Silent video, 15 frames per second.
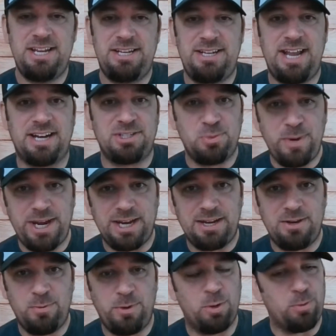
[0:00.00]
next week.
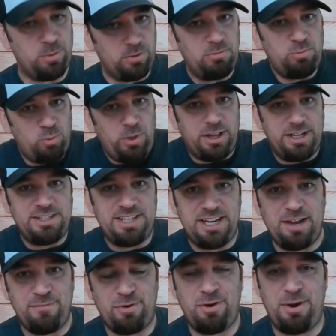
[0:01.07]
We were willing to
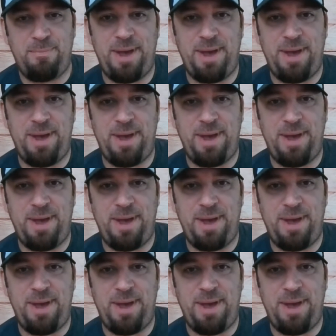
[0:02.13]
give her a